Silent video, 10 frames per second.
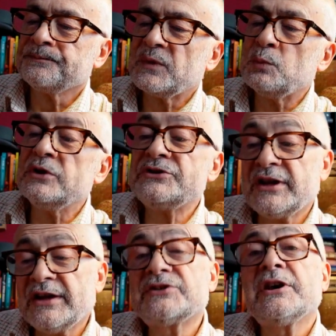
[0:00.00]
once it
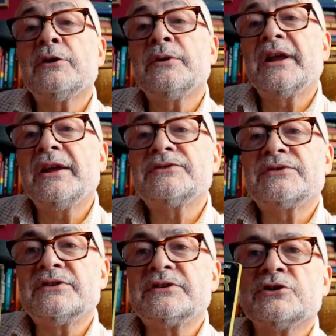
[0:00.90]
gets going,
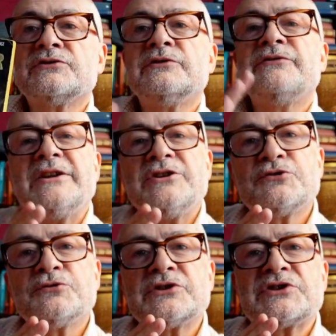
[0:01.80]
there's lots of
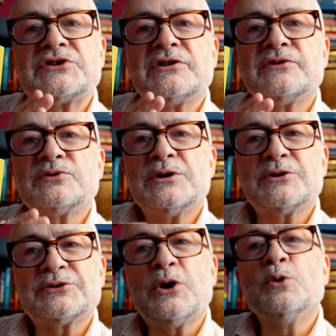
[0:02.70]
adventurous stuff as well,
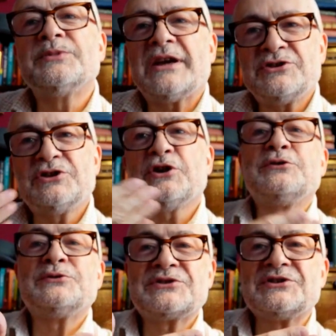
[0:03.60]
because Holmes actually
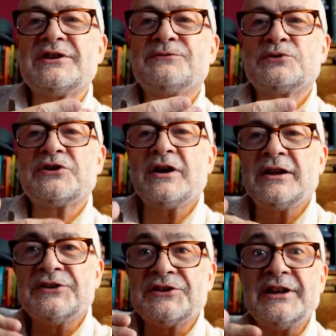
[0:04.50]
goes to Devil's
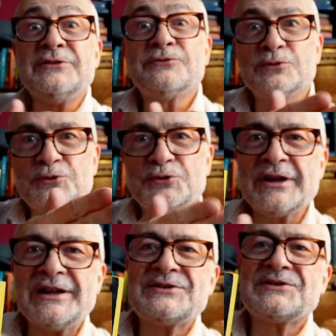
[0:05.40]
Island and
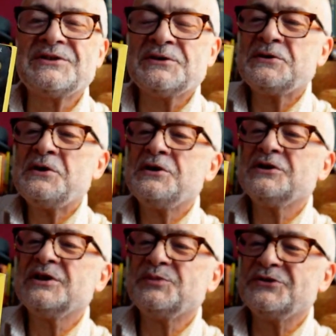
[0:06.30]
infiltrates the
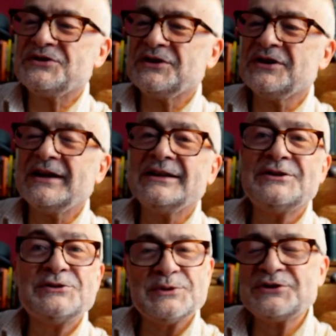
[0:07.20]
prison
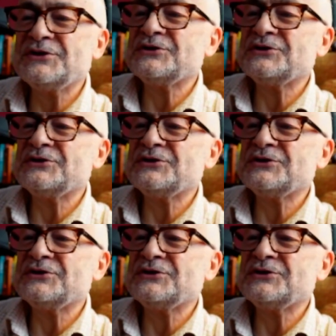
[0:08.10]
island, which is